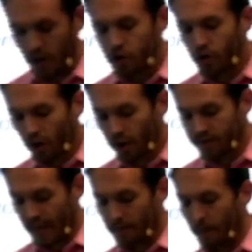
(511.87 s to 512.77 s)
journalist
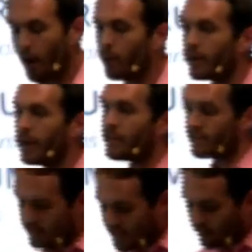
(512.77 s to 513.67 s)
and poet,
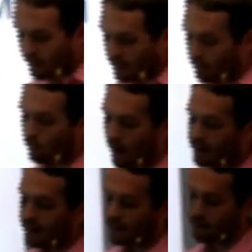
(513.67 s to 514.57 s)
satirically
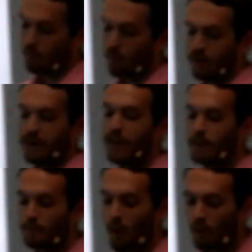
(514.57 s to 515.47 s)
rendered this point in his
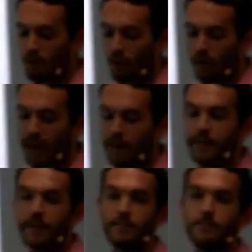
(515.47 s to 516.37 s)
poem on
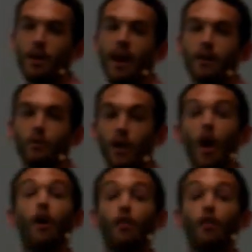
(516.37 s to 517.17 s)
atheism titled "The